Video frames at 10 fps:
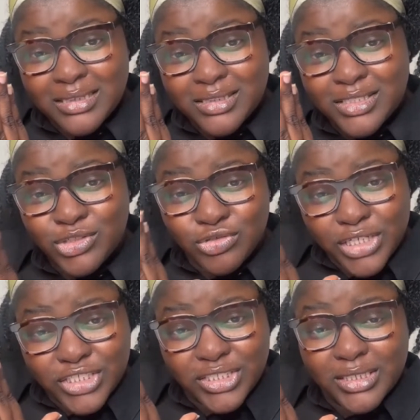
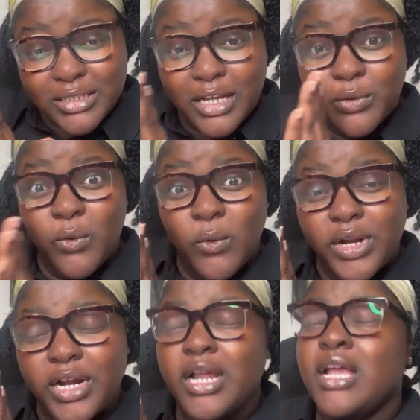structured in
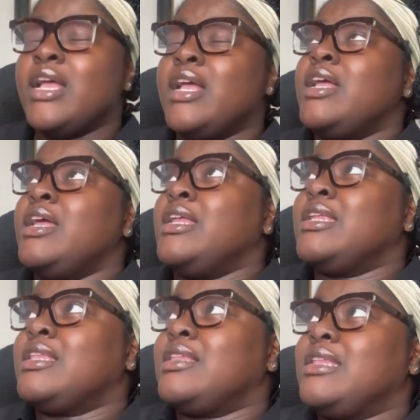order,
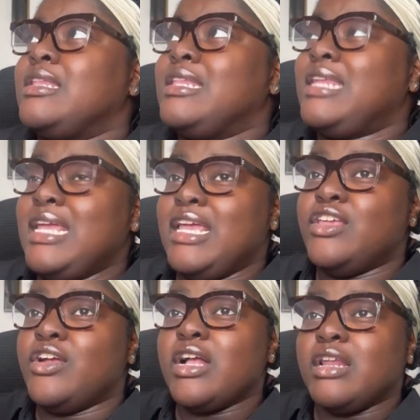then
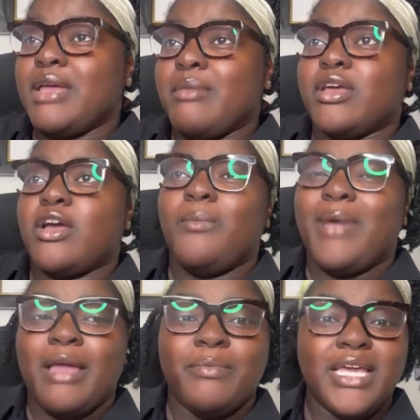you're going to be able to go
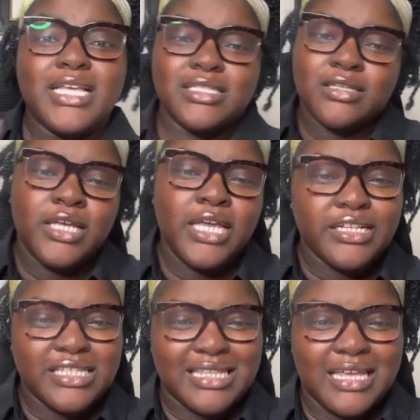back, because
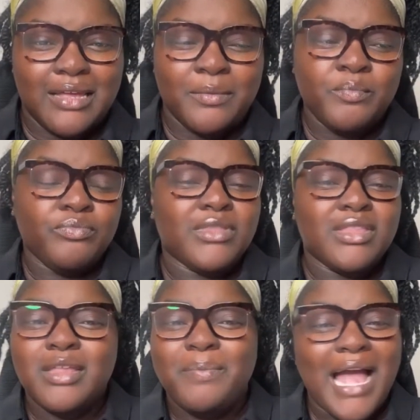here's the thing,
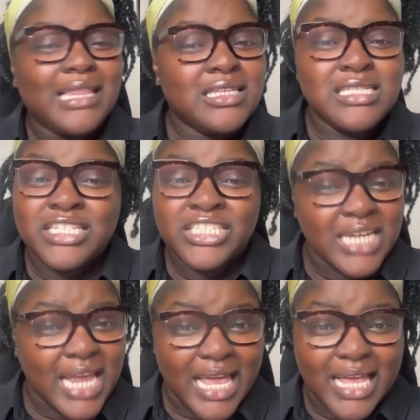the policies
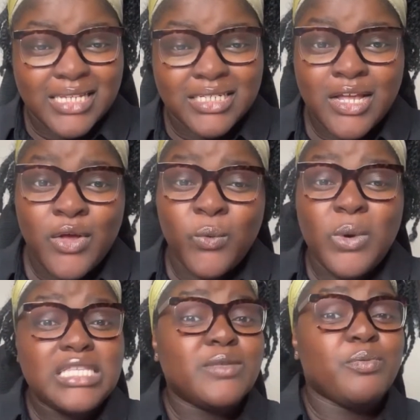change.
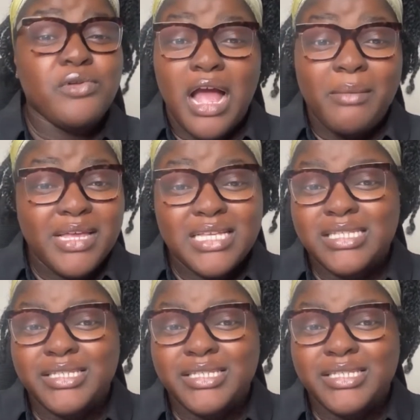What's promised